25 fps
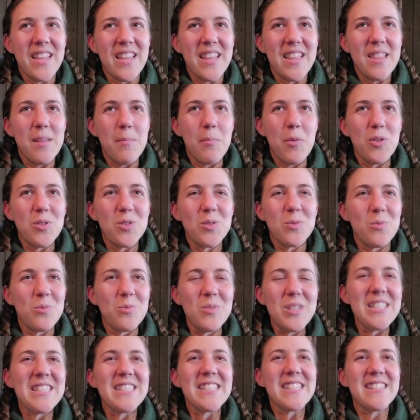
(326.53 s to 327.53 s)
the most
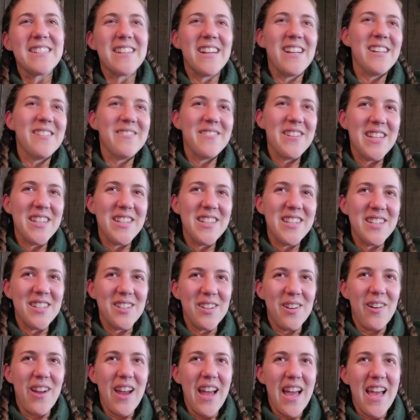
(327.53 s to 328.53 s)
recent
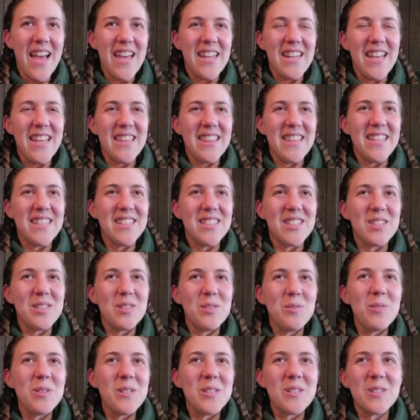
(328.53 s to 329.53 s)
Oliverian grad and then
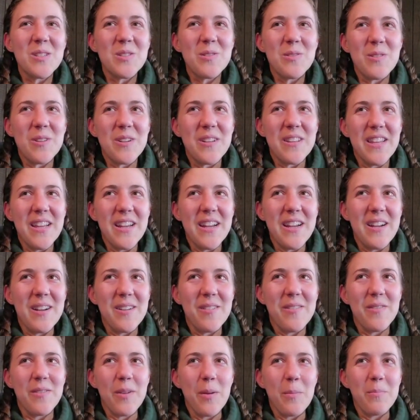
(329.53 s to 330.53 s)
students who were
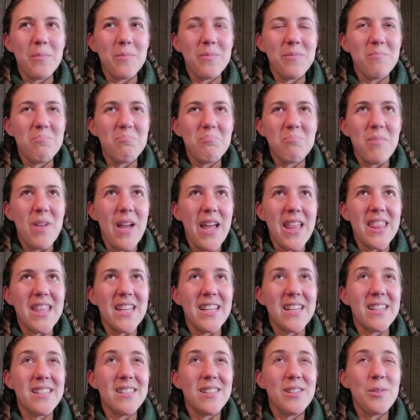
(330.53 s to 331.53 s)
there from, I
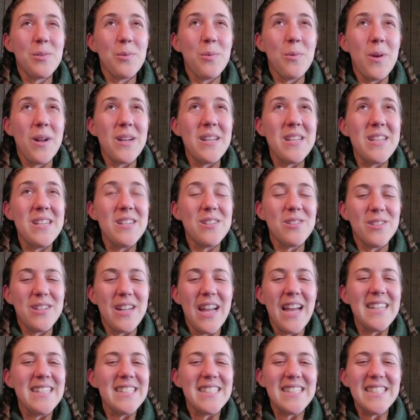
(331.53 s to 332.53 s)
think, 20 or
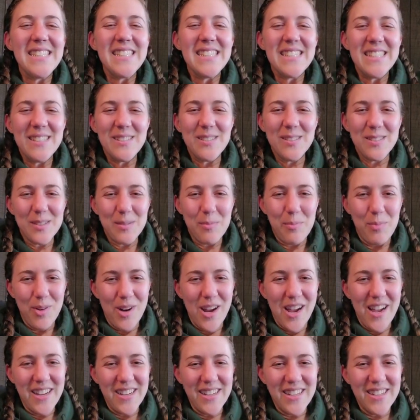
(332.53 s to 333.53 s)
19 years
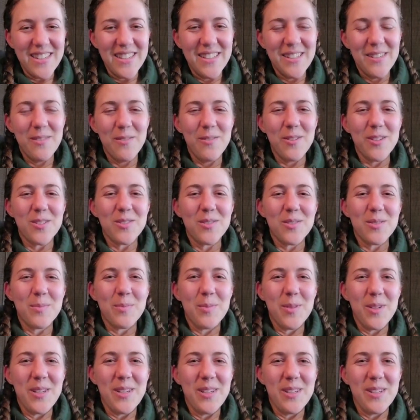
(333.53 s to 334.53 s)
prior, which was
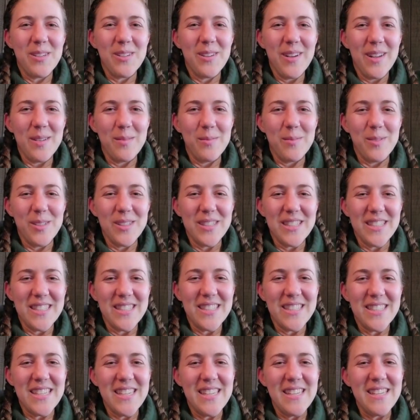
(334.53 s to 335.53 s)
pretty incredible to
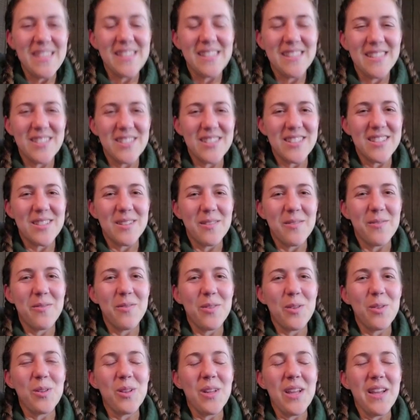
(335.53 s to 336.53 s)
see, just the
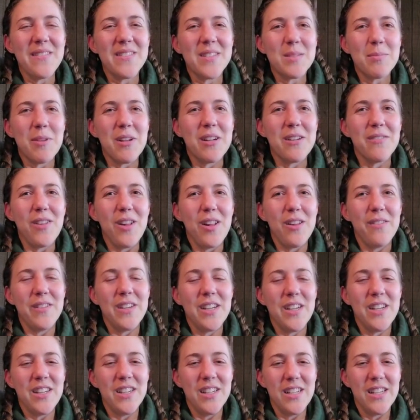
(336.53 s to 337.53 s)
full lifespan of
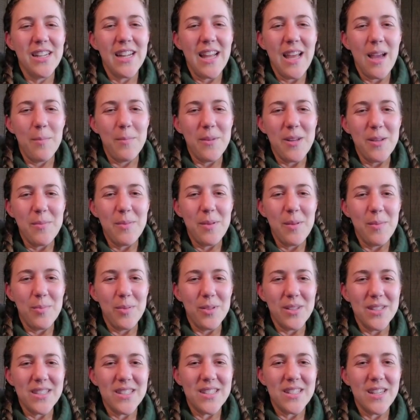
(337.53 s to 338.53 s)
Oliverian and how many
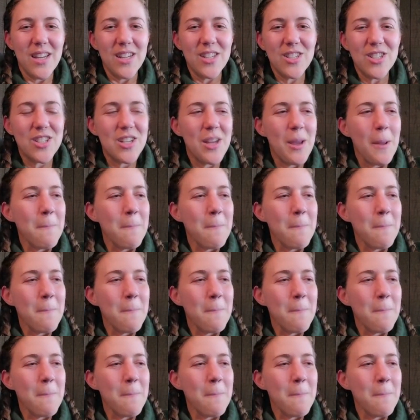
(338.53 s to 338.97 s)
people it's touched.